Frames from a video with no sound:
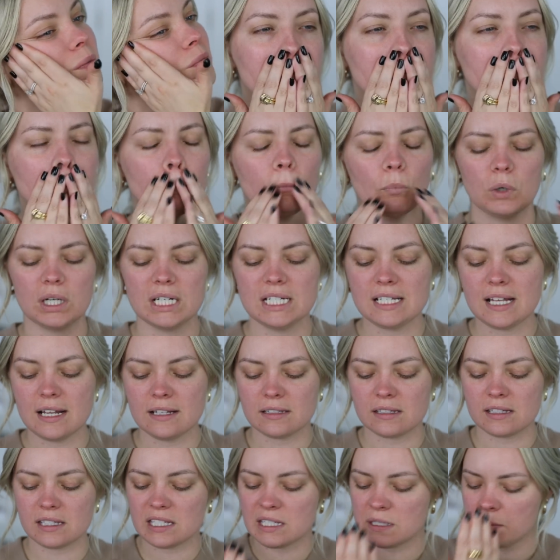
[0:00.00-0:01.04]
What does that
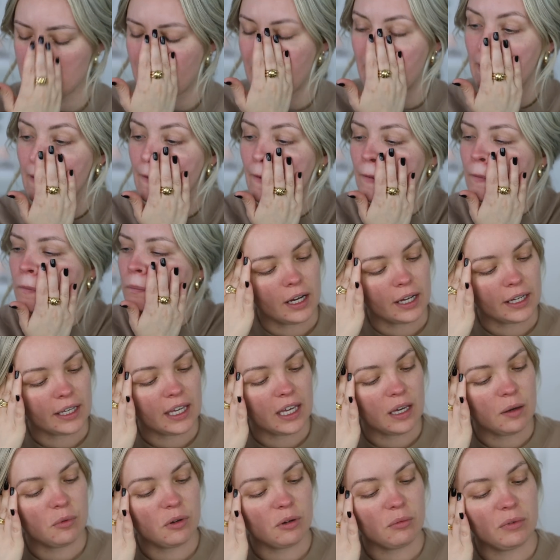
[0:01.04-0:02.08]
smell? I
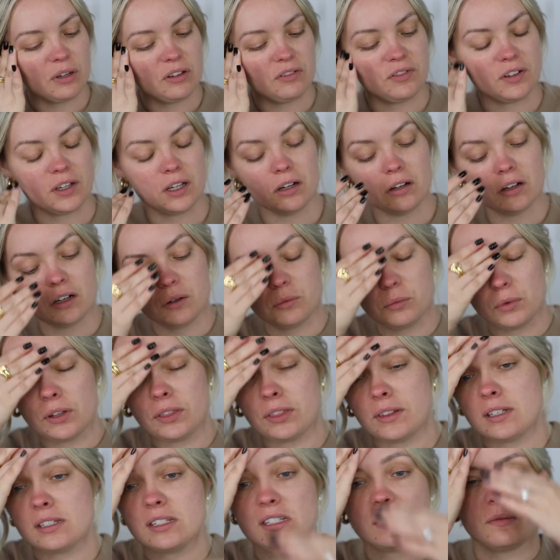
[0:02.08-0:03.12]
can't put my finger on what
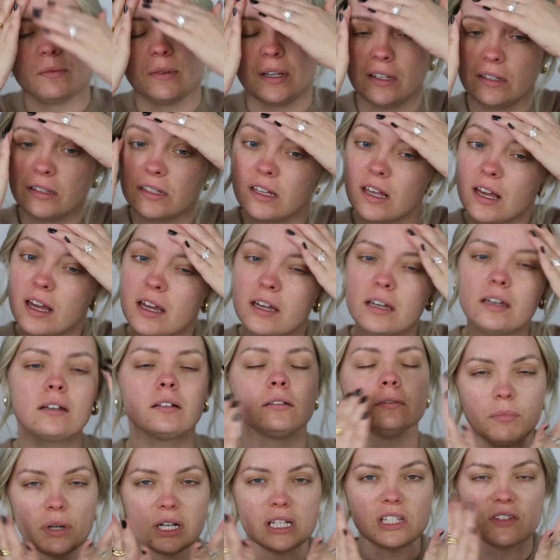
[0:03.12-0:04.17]
this smells like,
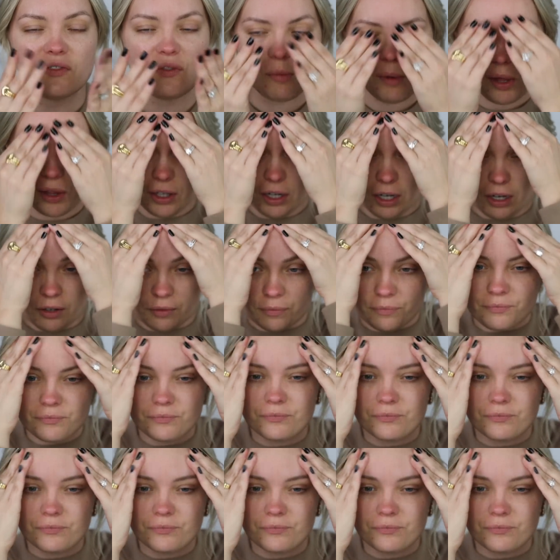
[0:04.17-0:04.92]
but it's familiar.